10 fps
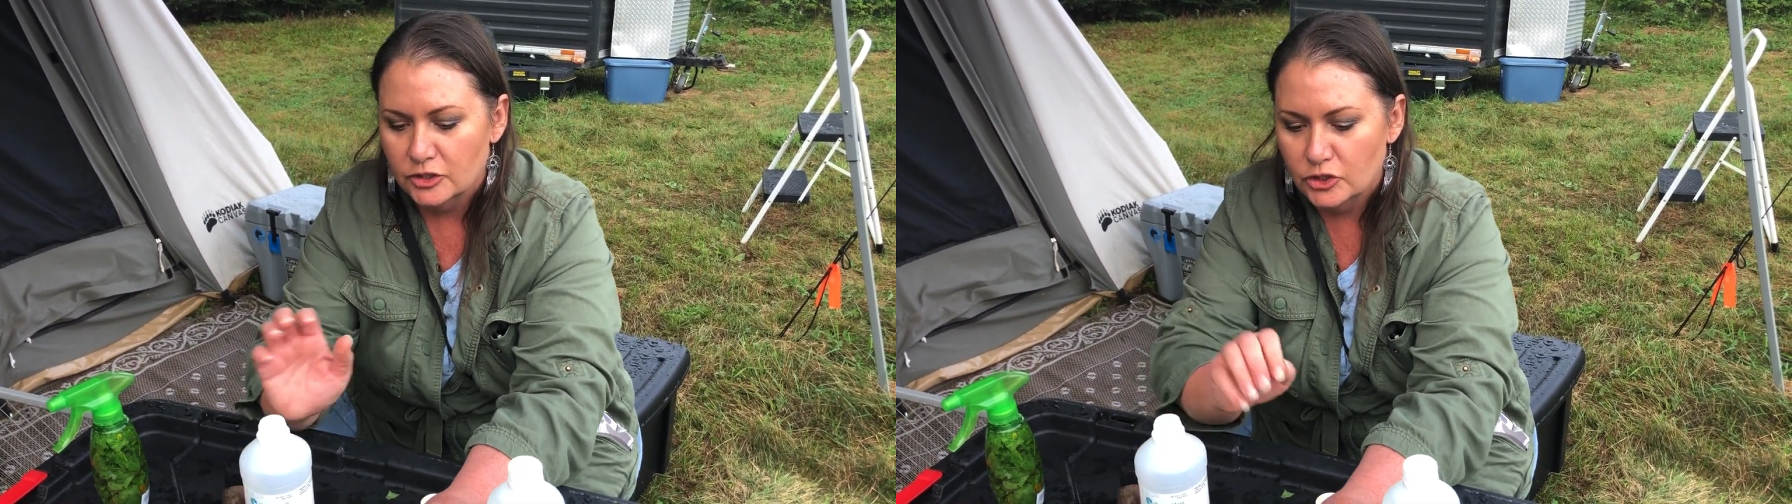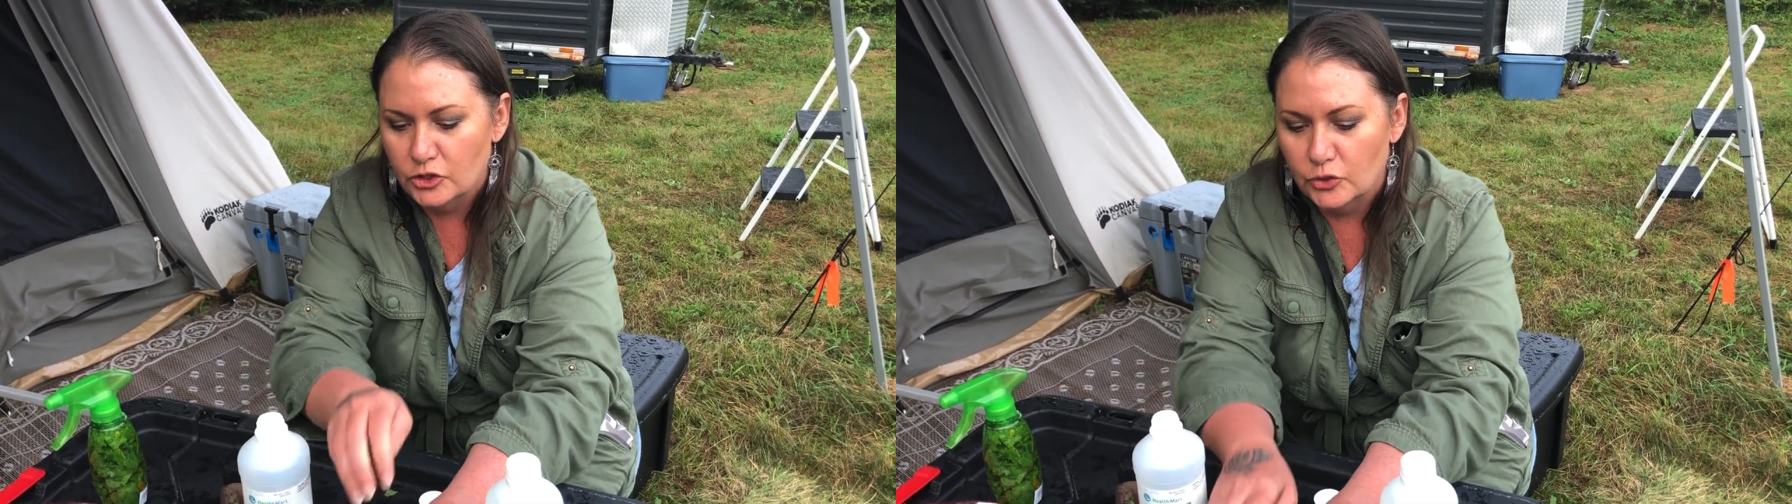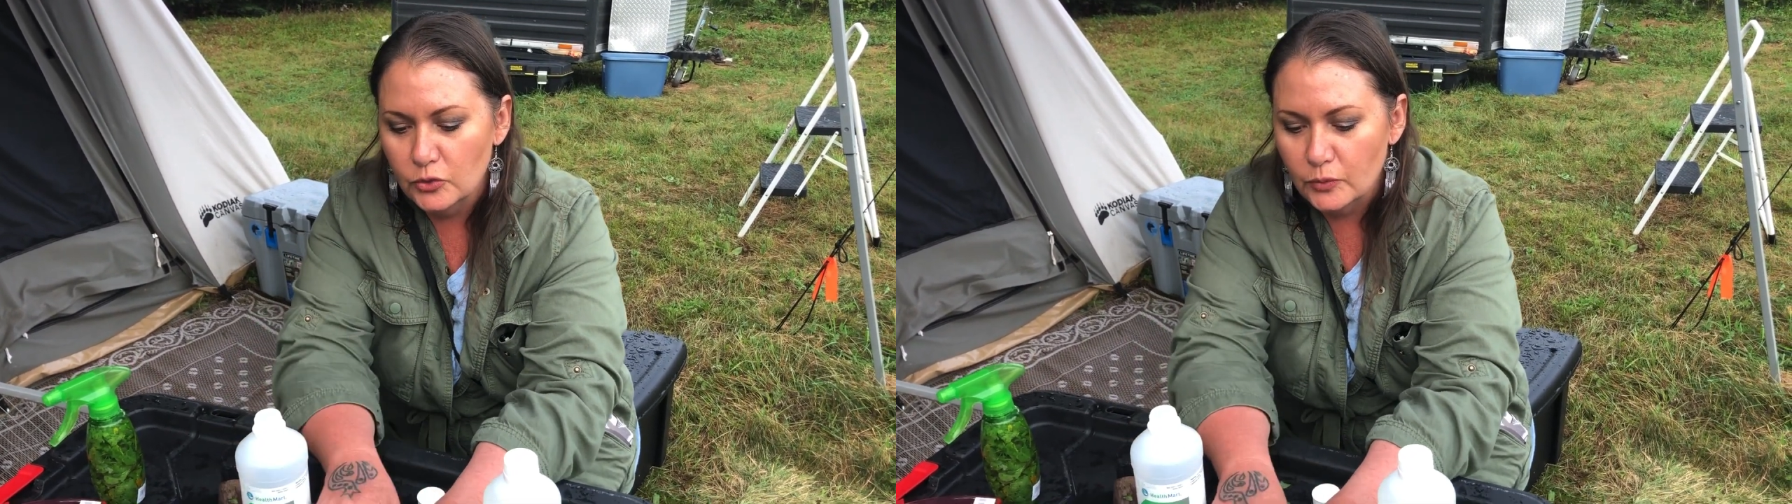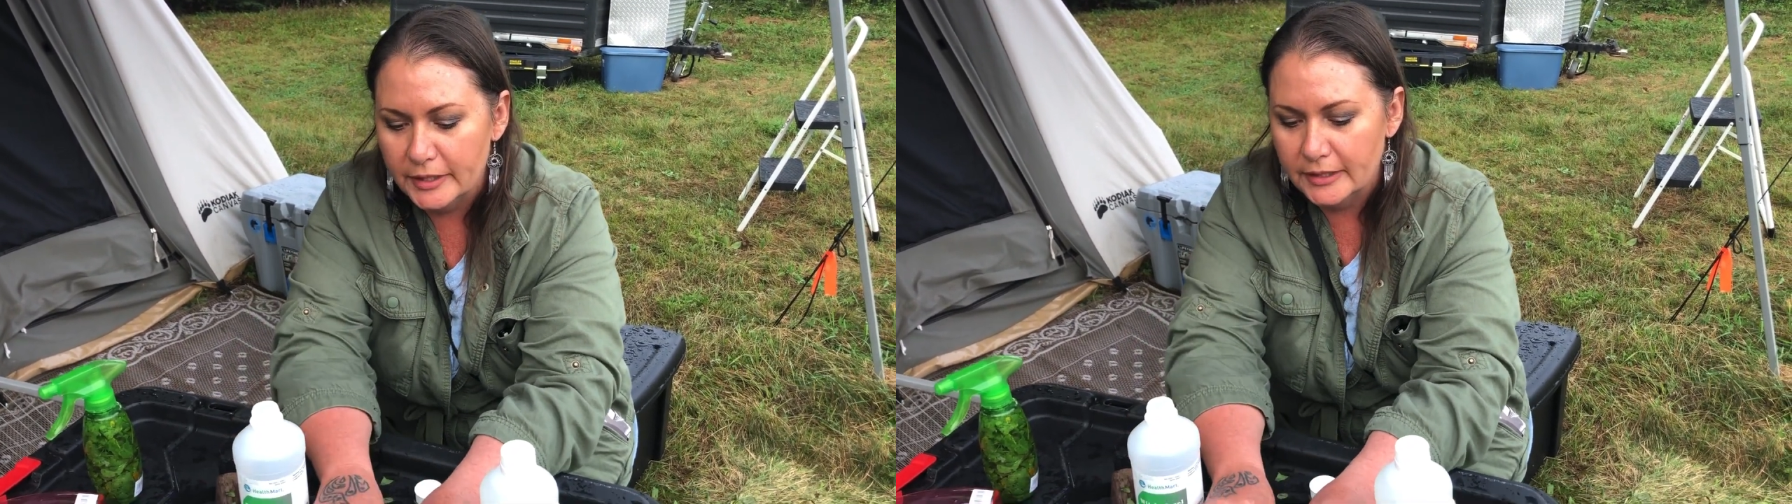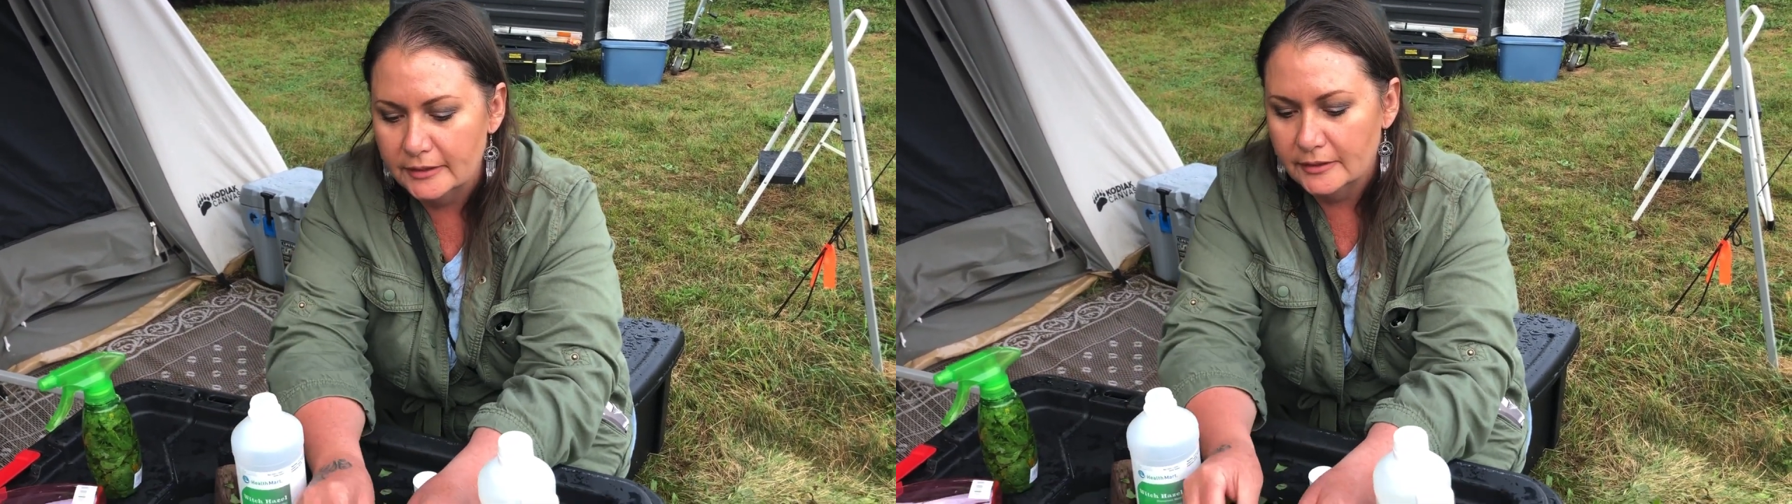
jewelweed